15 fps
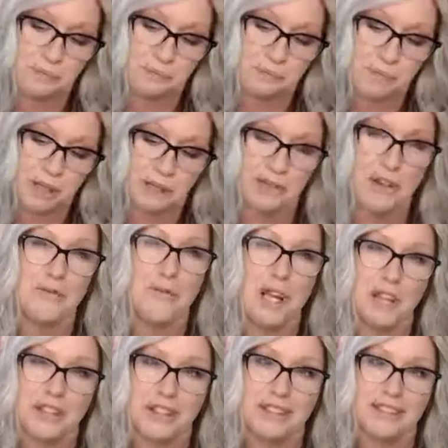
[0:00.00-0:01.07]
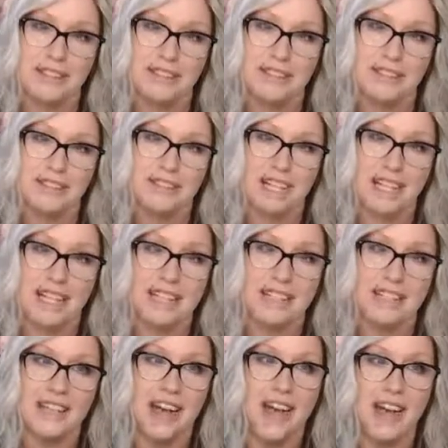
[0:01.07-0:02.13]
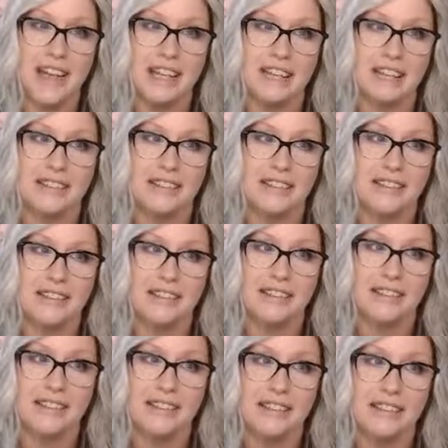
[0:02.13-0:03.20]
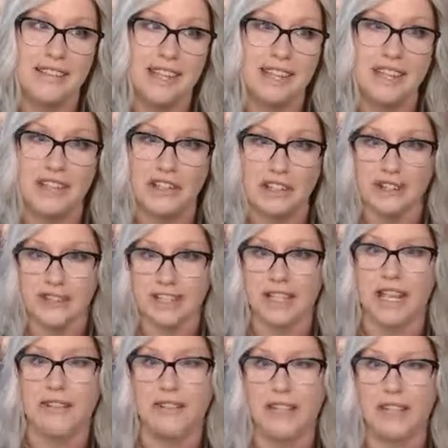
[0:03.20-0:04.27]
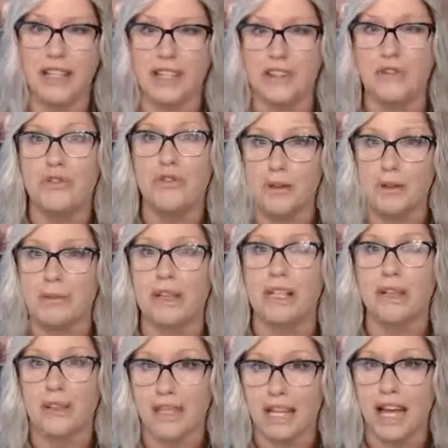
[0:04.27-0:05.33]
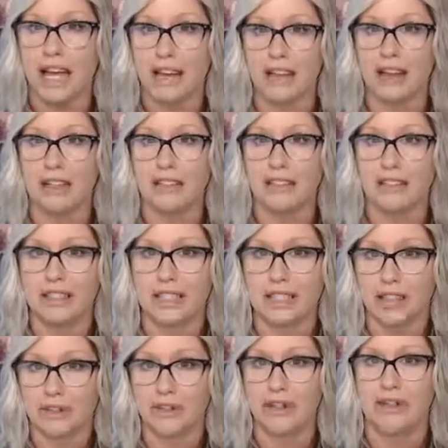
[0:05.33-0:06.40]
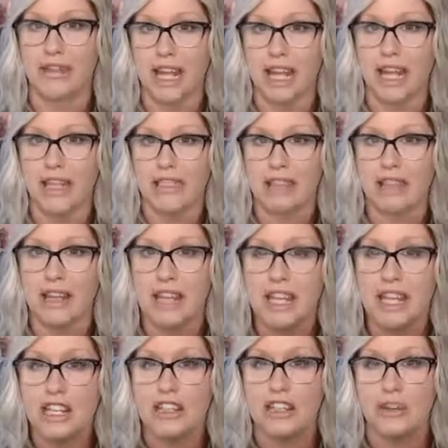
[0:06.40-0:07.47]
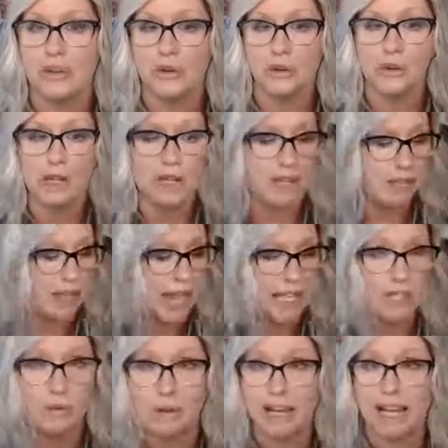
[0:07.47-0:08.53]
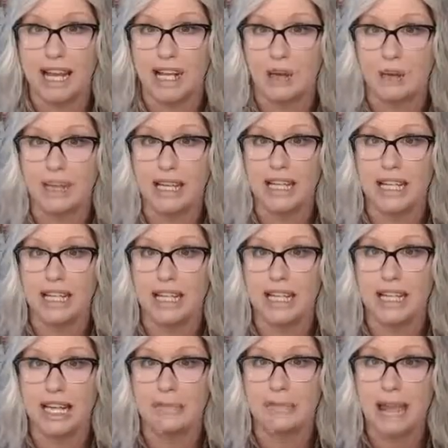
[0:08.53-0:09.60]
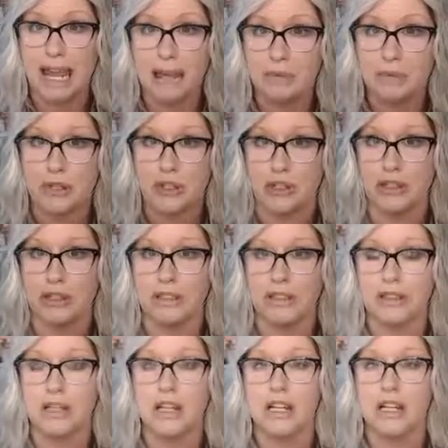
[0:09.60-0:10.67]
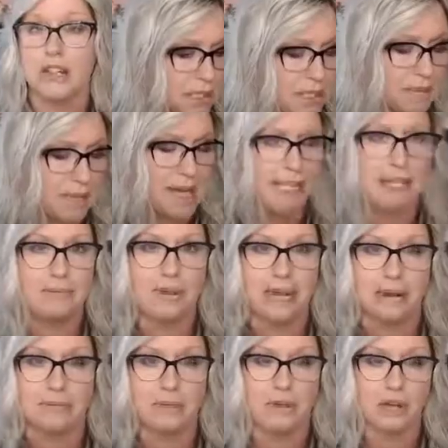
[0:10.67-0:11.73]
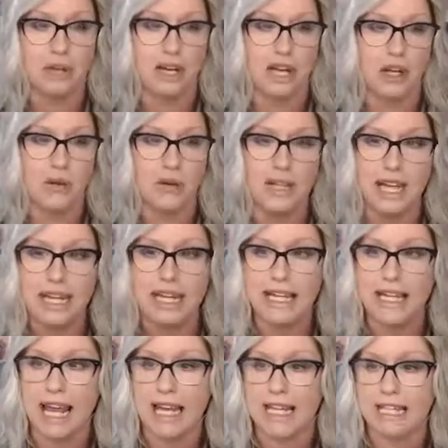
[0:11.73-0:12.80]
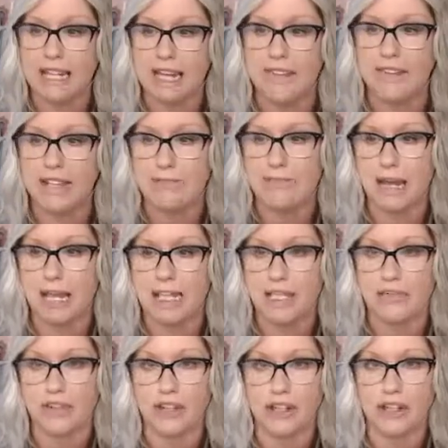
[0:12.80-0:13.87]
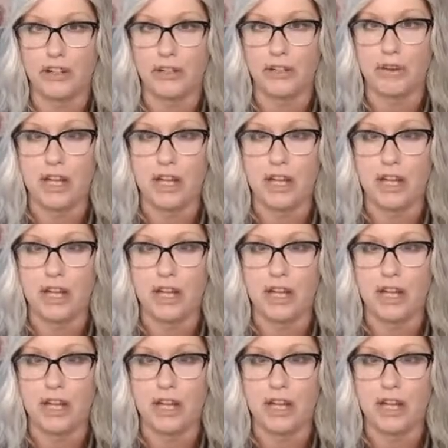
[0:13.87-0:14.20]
information that's not at the surface level that you normally rely on to get through your days. So that's why I created a paper journal, that pen to paper, and creating that safe space for you,